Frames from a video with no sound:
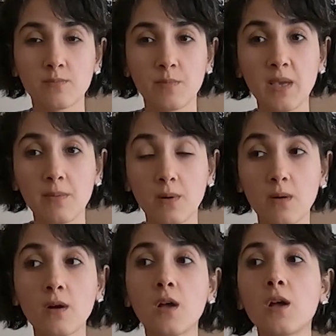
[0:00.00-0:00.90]

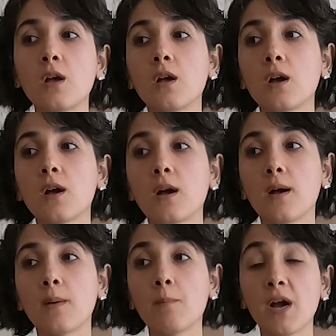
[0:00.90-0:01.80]
people.
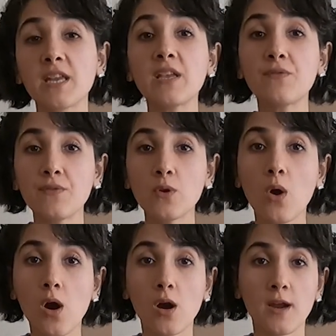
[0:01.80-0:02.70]
But if you
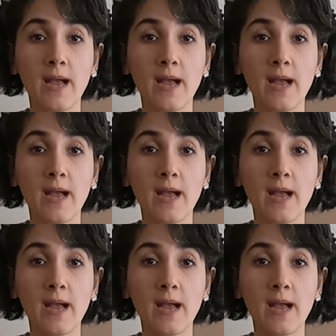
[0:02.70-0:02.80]
are